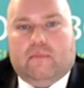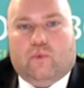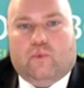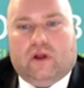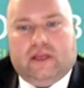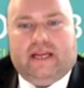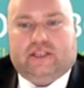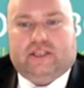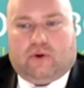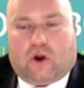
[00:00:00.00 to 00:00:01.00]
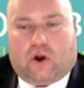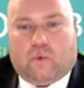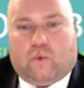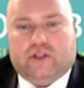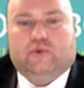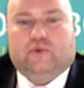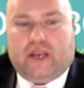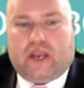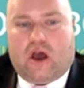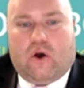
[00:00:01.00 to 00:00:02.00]
really needs to occur once we
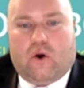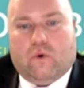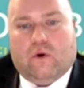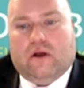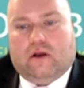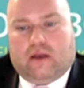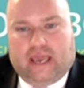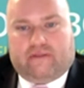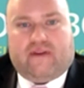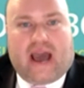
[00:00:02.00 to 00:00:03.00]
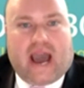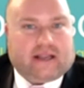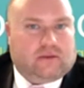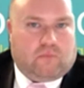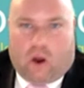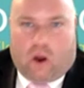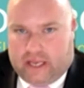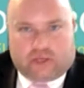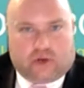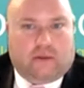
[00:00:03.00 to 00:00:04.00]
know, in fact,
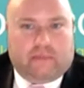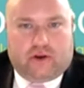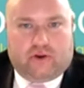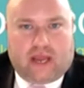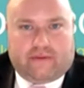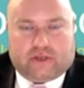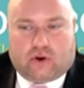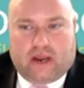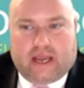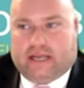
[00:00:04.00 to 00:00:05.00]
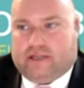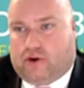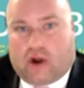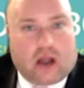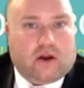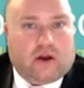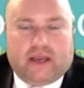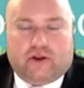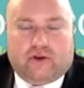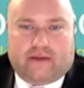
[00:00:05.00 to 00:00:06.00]
is there going to be a new Davis Creek? Is there not going to
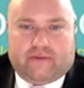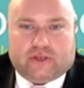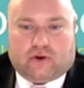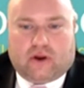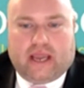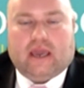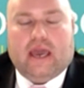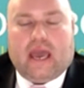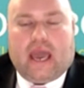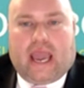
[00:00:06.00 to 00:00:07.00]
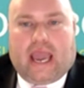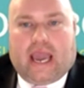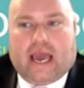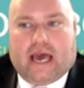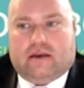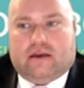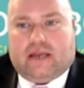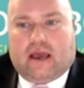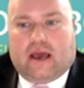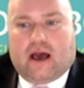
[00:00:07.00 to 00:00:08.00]
be a new Davis Creek?
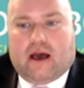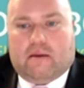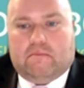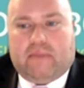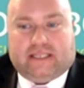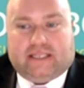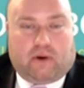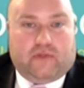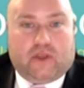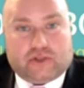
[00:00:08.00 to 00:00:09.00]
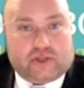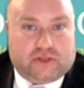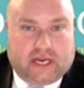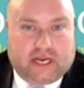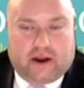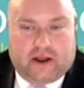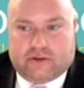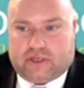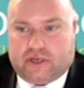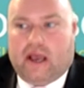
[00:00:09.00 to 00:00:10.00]
And based upon those two
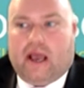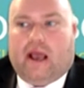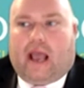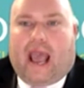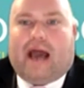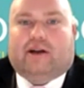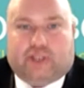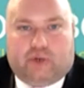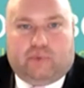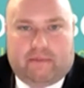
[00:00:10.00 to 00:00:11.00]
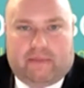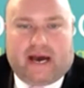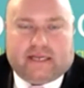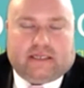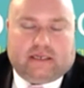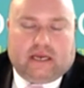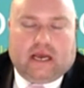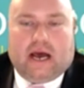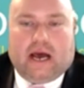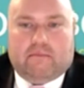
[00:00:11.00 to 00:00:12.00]
scenarios, how should we best,
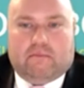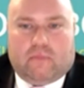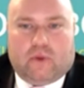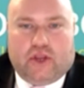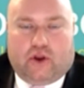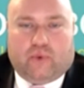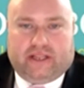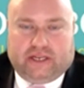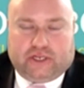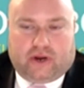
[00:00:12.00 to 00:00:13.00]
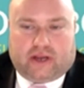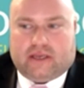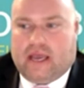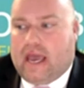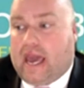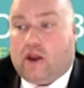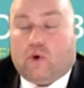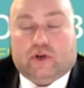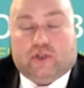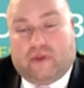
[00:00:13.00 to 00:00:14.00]
redistrict? And of
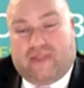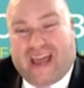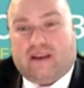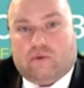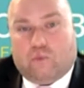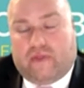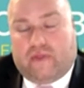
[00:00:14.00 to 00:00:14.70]
course, when that